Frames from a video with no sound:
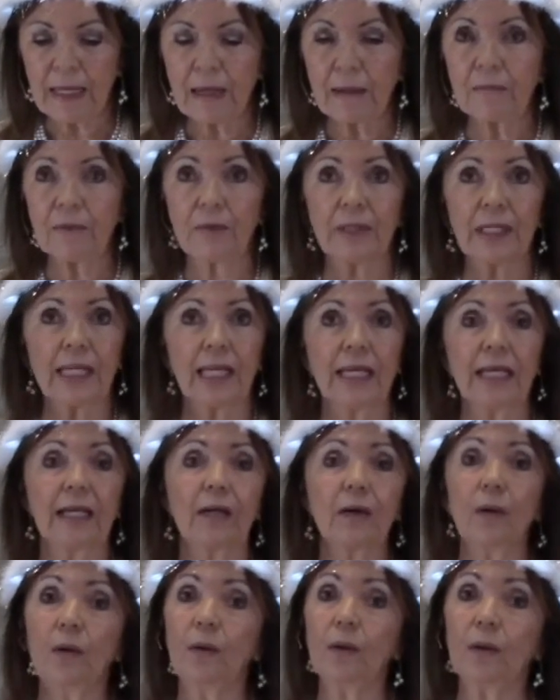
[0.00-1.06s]
And we can't
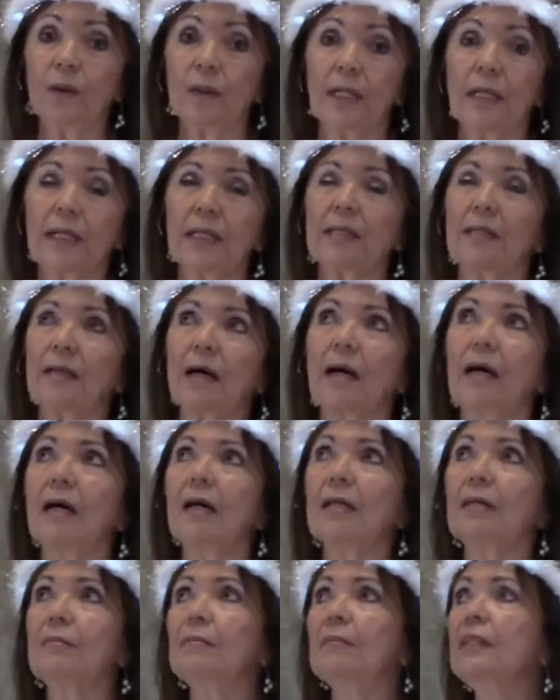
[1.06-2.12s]
hold on to
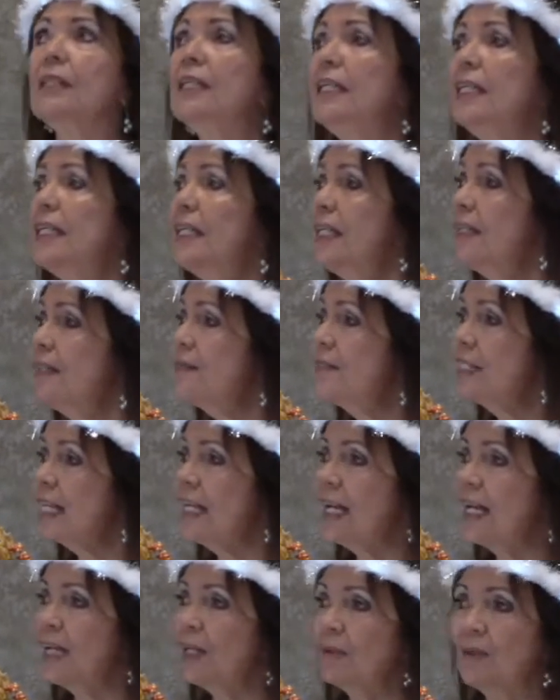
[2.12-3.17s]
autumn leaves,
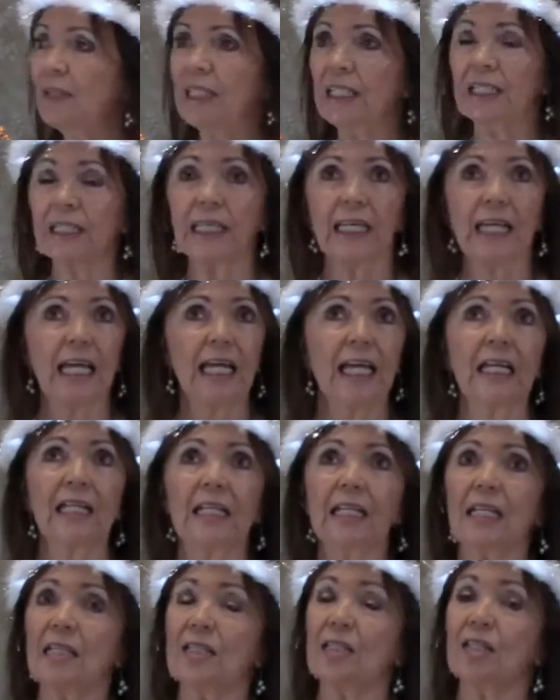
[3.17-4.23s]
and we can't
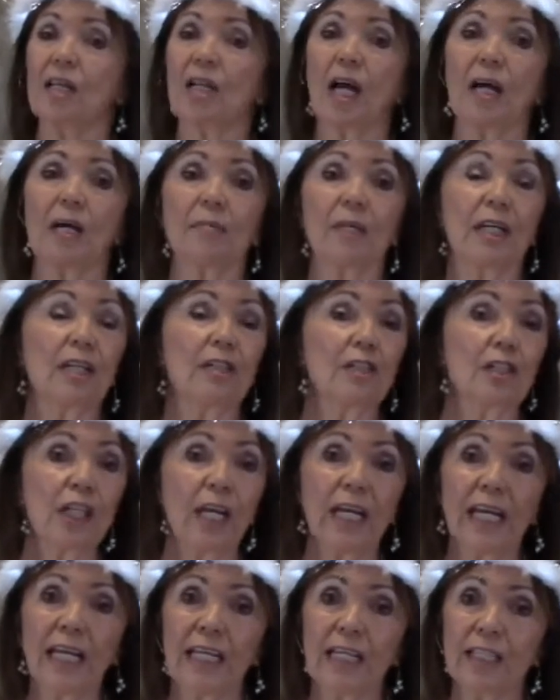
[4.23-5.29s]
stop
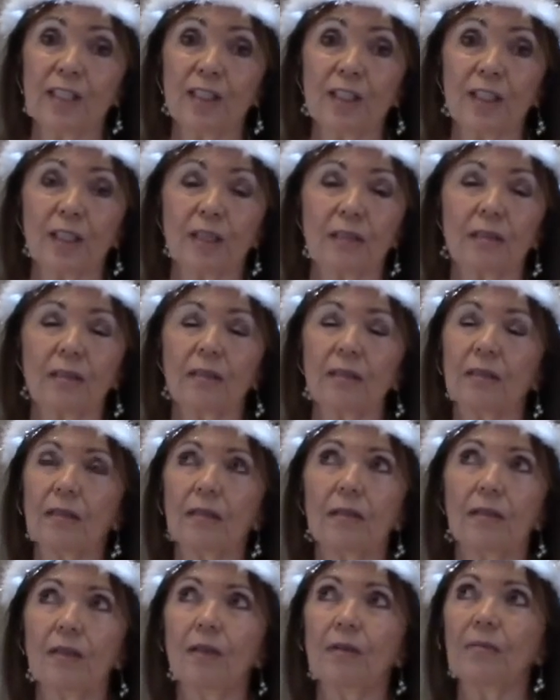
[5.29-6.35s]
change,
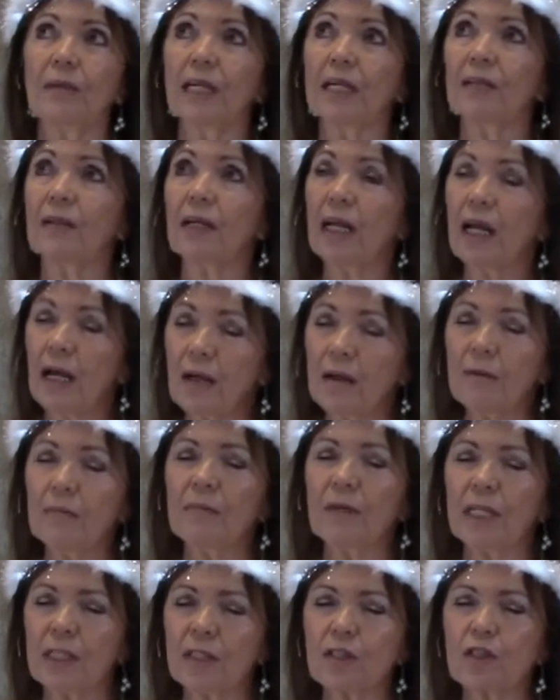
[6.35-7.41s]
no matter how
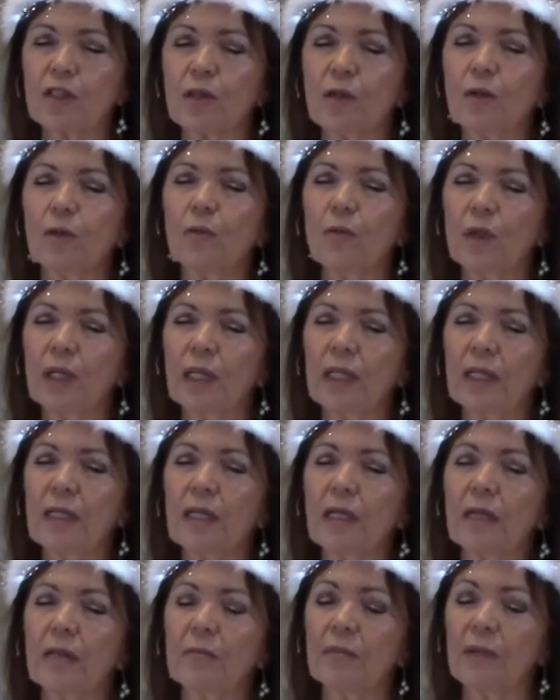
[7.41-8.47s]
much we
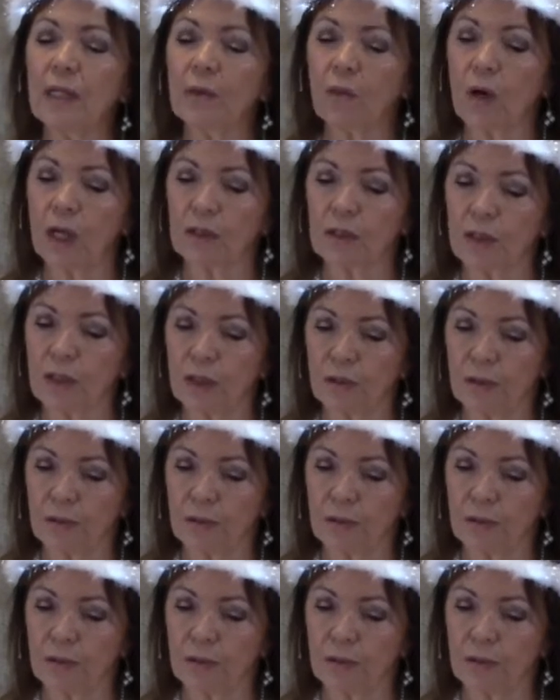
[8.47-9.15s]
may want to.